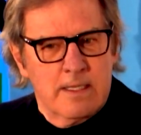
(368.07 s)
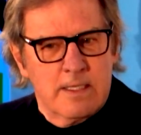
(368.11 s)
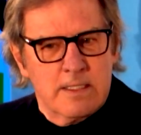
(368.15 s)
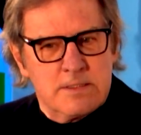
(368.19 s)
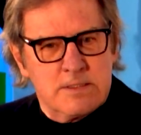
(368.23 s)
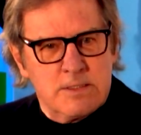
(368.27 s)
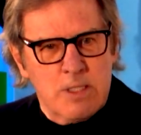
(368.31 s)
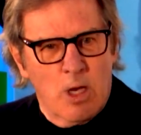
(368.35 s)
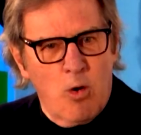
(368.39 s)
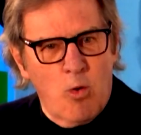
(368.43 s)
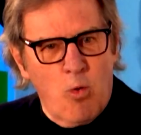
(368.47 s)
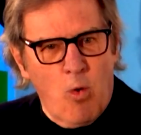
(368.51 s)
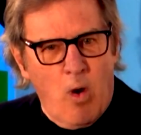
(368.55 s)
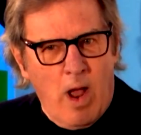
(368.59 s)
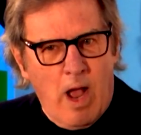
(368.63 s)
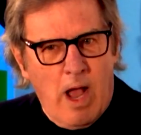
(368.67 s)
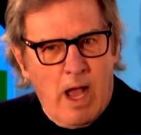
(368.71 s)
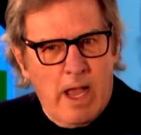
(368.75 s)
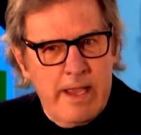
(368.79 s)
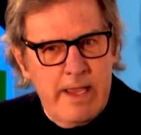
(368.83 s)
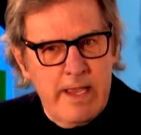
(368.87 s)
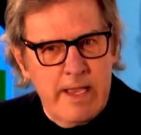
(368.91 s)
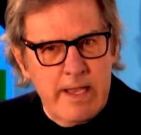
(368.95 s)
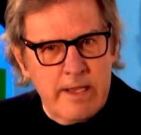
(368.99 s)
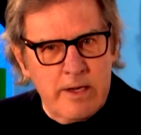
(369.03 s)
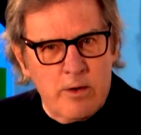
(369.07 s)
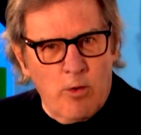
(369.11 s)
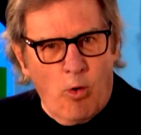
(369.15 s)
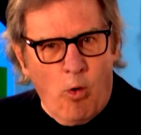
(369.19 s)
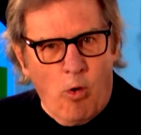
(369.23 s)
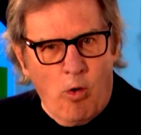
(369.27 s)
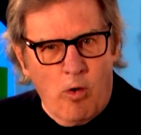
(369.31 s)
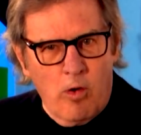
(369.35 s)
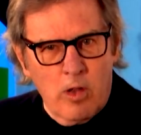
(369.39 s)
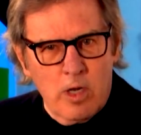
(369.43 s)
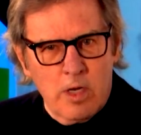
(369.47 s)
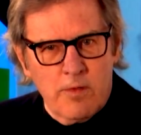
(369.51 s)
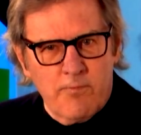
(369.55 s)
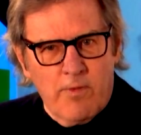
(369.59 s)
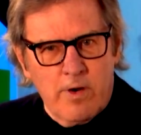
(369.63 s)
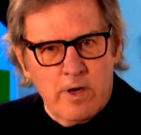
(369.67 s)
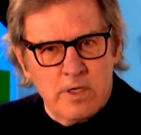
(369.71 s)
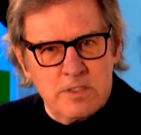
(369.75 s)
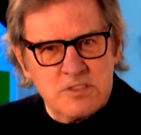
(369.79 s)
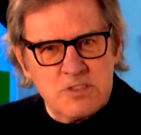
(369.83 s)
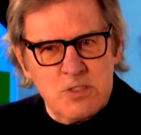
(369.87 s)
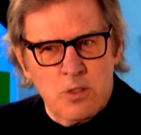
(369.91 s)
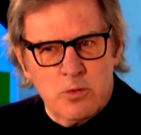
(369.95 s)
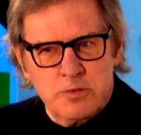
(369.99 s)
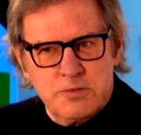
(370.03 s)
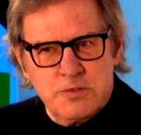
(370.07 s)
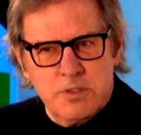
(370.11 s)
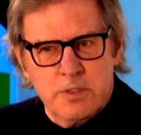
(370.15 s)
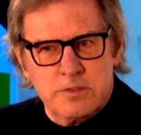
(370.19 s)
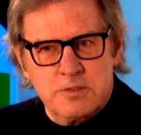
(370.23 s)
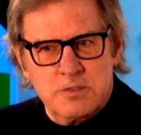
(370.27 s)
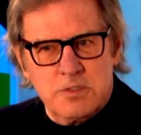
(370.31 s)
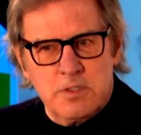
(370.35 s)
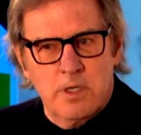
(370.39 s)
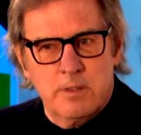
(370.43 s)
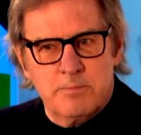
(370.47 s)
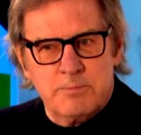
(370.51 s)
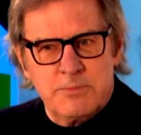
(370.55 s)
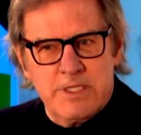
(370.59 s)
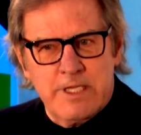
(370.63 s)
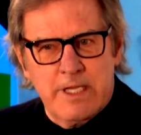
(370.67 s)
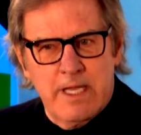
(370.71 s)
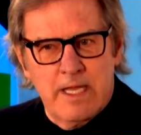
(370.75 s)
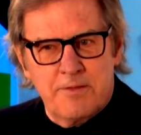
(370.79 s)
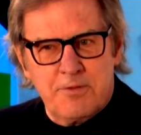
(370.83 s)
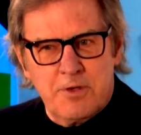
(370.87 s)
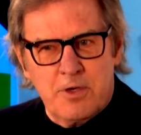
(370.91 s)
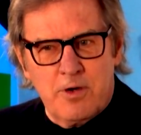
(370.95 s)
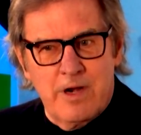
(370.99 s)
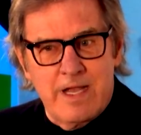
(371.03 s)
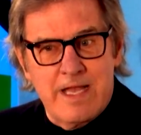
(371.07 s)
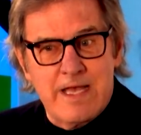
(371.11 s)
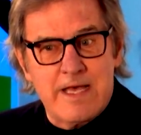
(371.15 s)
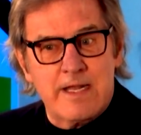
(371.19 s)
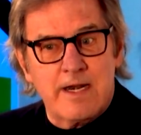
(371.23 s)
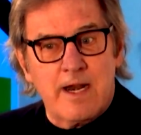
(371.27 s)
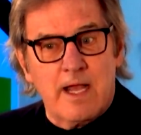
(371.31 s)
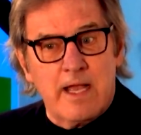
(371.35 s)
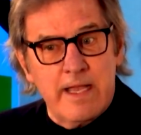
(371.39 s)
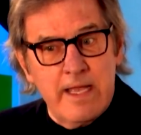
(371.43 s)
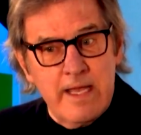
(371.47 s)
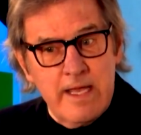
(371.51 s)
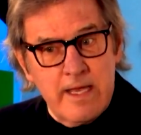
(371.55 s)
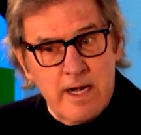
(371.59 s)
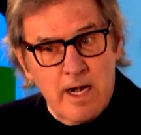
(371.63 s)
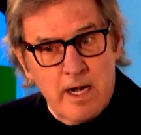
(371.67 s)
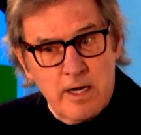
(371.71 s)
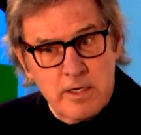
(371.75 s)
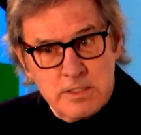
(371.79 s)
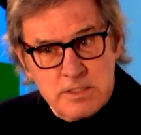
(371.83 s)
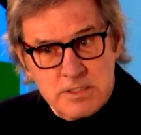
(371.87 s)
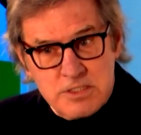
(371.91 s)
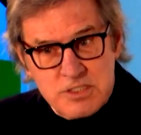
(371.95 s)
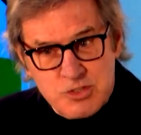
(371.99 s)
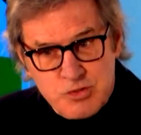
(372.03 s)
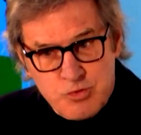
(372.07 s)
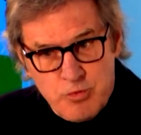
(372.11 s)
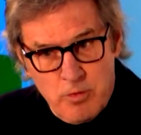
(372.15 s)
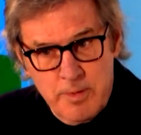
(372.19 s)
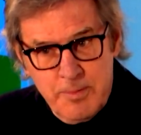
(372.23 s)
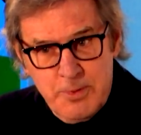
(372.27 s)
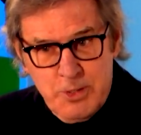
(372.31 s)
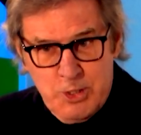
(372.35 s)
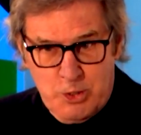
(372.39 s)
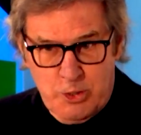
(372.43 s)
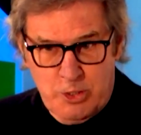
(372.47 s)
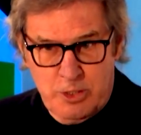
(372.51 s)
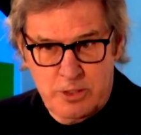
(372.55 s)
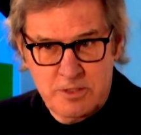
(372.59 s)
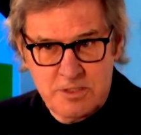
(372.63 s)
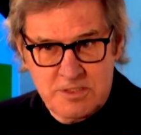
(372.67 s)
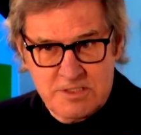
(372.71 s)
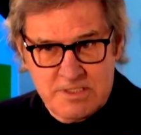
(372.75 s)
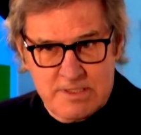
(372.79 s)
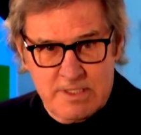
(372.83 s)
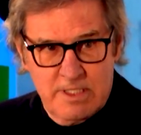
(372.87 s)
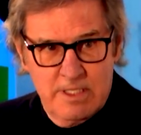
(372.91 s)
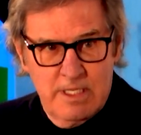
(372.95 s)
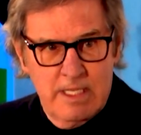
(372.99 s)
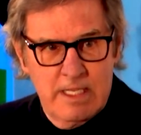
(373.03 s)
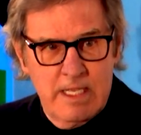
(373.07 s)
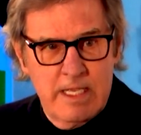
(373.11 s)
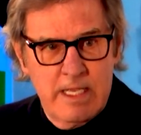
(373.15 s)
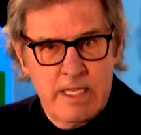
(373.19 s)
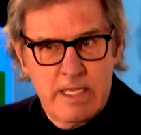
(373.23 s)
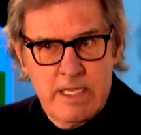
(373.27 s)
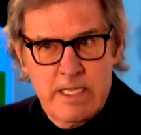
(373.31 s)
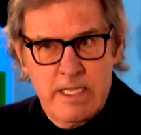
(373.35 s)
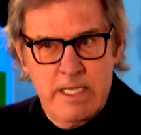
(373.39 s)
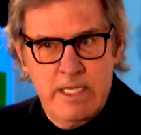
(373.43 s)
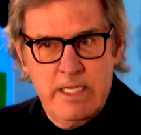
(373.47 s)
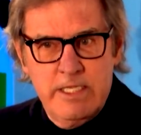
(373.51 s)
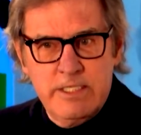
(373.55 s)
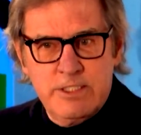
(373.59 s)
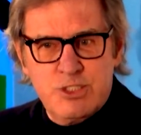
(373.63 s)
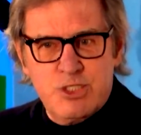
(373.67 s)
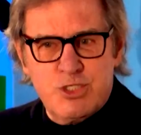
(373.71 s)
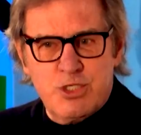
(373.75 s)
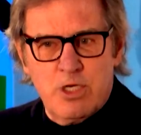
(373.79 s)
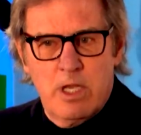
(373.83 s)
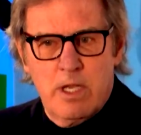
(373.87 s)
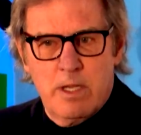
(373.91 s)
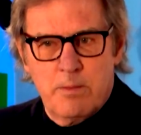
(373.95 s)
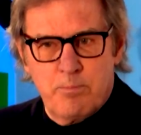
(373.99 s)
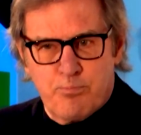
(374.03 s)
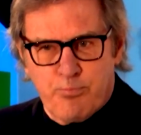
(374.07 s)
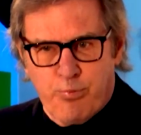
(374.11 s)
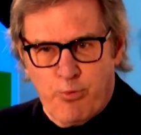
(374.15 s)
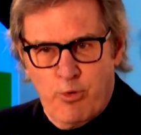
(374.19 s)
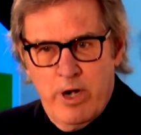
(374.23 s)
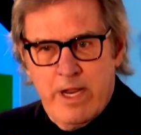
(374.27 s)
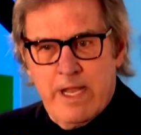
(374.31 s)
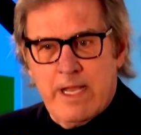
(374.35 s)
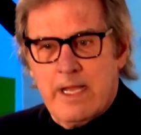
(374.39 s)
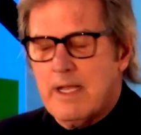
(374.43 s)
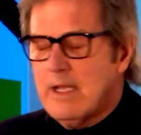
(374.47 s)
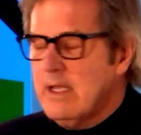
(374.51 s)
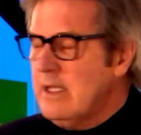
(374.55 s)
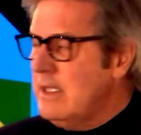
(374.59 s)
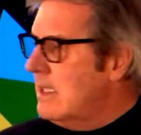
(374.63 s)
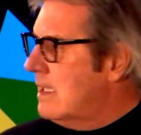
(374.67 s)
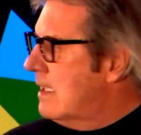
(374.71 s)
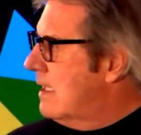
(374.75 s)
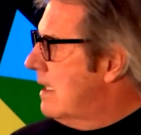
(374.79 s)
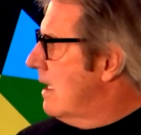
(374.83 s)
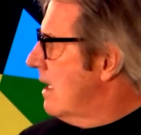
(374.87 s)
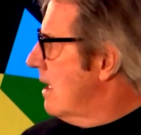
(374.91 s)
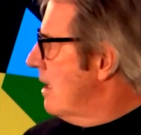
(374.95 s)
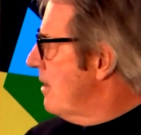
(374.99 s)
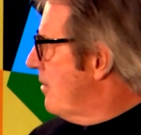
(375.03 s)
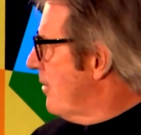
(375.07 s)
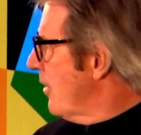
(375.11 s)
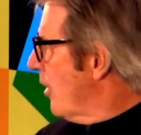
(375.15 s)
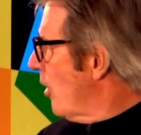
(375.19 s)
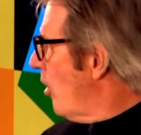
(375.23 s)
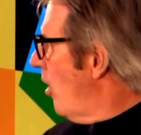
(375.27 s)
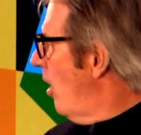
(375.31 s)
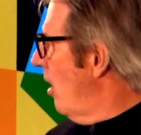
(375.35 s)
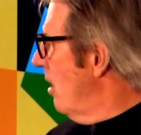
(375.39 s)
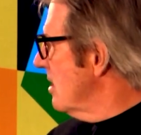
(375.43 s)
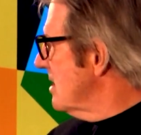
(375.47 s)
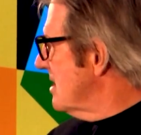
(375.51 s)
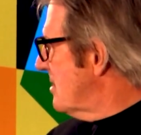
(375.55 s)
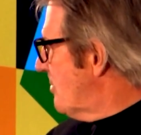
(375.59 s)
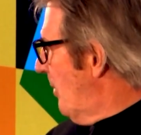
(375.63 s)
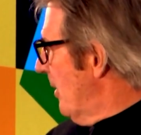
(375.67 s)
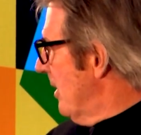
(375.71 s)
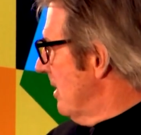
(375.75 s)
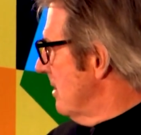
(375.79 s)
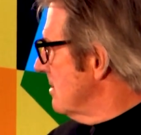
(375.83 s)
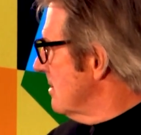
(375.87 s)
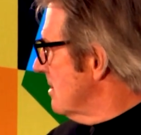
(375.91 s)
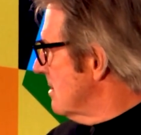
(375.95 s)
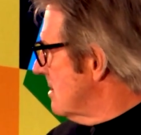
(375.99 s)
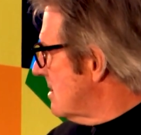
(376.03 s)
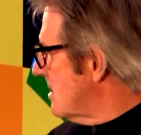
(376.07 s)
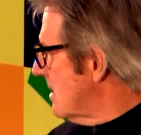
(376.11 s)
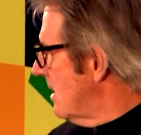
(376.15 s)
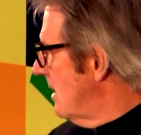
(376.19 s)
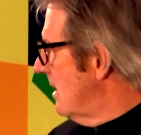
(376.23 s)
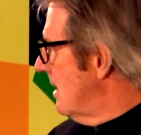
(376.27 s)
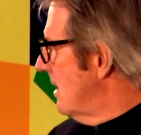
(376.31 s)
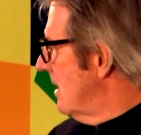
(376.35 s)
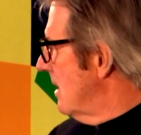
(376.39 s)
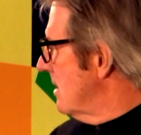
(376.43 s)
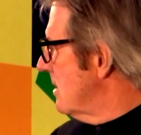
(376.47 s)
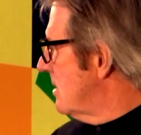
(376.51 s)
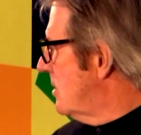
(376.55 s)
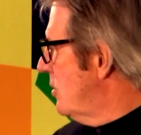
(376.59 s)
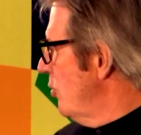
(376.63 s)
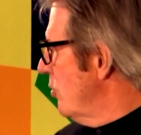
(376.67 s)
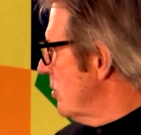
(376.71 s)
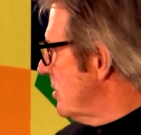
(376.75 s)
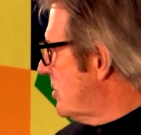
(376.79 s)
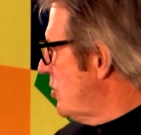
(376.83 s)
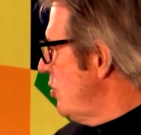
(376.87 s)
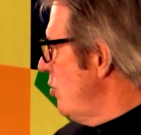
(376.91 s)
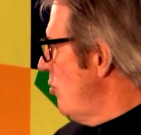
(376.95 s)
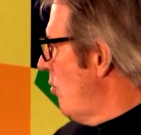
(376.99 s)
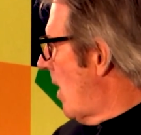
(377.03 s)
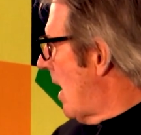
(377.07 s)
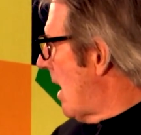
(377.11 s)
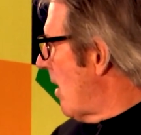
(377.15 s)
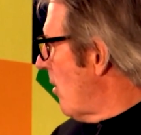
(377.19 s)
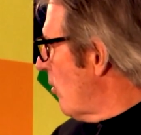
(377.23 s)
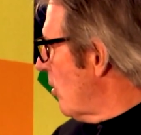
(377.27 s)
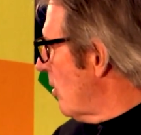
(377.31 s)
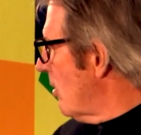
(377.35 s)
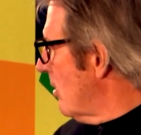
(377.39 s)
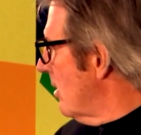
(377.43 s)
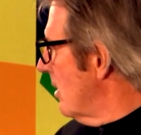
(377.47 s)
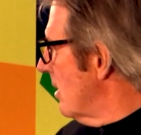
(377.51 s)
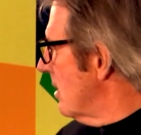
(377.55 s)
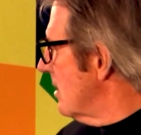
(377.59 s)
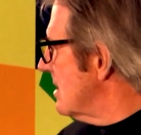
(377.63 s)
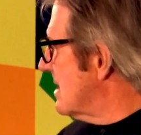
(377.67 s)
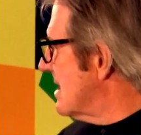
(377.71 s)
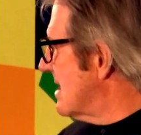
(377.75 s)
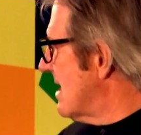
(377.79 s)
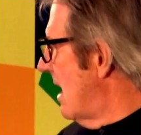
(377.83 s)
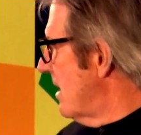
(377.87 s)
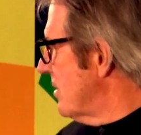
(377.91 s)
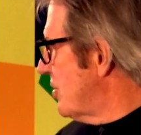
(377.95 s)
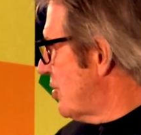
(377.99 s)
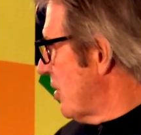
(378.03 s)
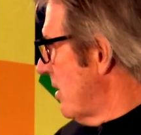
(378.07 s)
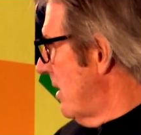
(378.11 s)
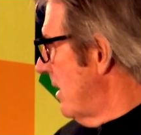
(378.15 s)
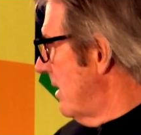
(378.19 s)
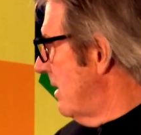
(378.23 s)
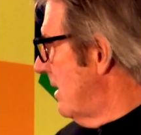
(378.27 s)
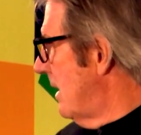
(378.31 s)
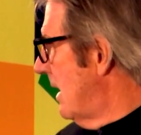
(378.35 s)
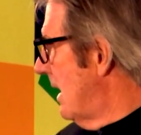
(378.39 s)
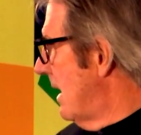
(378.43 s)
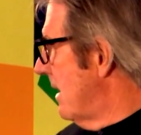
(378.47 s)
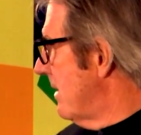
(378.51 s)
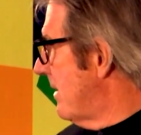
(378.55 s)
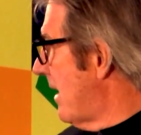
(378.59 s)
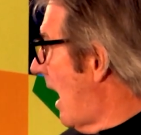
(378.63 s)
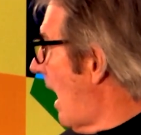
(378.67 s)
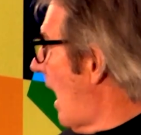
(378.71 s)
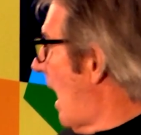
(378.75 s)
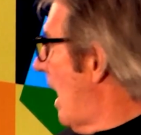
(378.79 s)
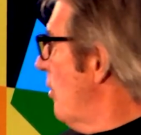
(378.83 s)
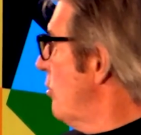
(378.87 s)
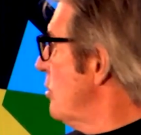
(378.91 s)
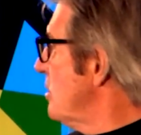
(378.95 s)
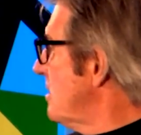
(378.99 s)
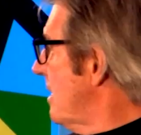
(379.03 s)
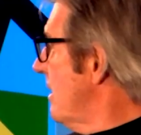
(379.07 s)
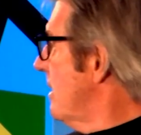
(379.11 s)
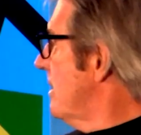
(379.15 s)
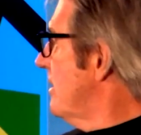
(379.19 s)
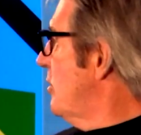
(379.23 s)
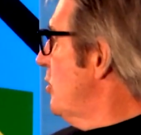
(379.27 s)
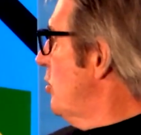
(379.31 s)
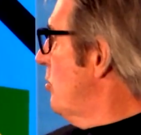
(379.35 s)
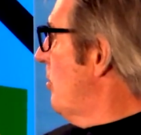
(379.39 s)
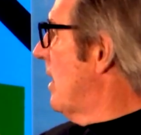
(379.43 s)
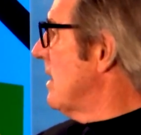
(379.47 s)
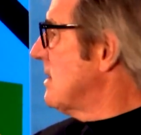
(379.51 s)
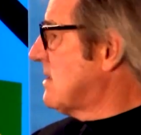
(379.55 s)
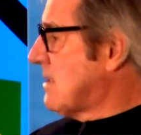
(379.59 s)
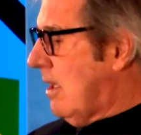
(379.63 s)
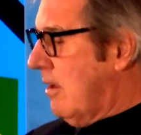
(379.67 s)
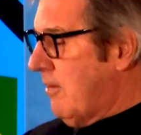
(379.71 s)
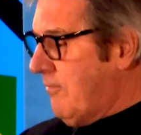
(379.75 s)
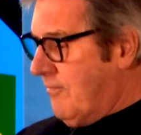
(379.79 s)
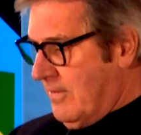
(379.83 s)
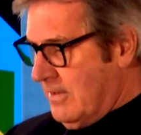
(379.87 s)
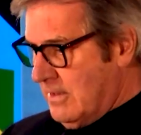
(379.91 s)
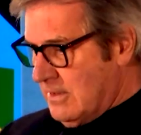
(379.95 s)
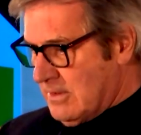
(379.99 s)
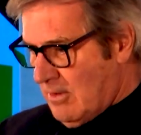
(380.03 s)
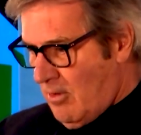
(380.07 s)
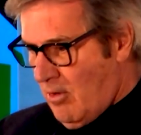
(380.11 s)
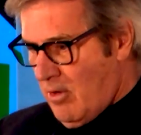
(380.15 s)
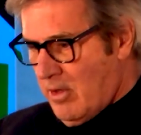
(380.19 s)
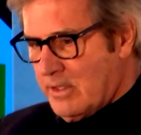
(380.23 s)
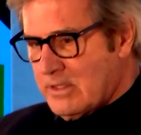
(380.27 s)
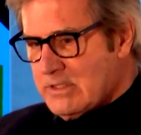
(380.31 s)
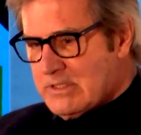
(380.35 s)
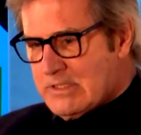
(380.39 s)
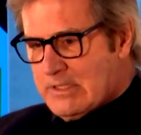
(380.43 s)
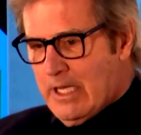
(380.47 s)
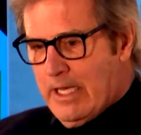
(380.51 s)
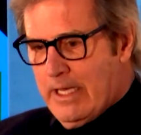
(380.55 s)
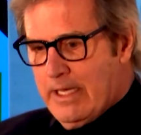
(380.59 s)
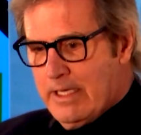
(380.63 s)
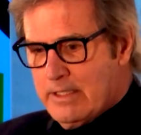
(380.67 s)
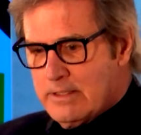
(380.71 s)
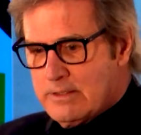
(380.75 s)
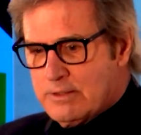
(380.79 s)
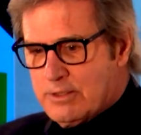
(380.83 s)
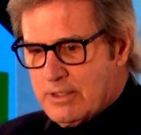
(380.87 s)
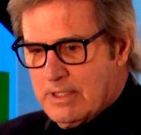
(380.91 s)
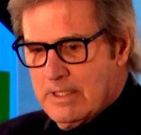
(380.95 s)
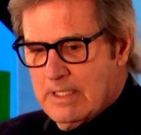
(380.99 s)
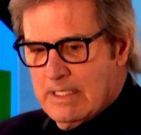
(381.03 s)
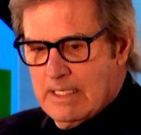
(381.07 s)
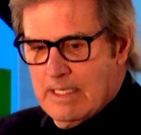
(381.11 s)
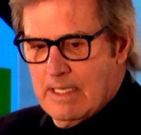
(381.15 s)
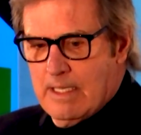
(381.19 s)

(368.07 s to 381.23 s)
So I had all of our associates come together, and I had our distributors each bring their husbands to a two-hour session that I was going to do myself on a stage